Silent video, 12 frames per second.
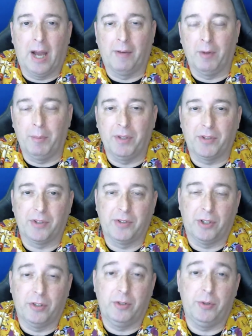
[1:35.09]
Every business
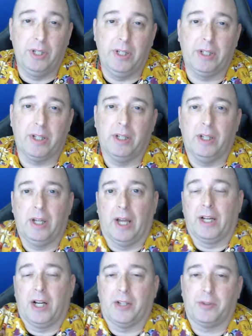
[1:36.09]
is unique, and
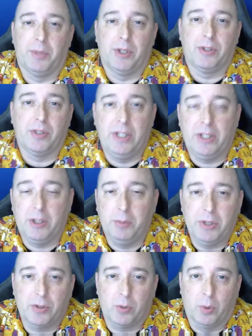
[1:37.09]
customers need to be
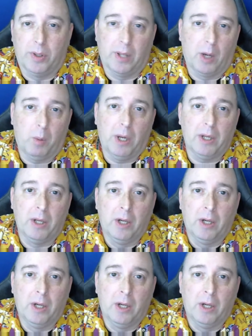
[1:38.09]
scored that way.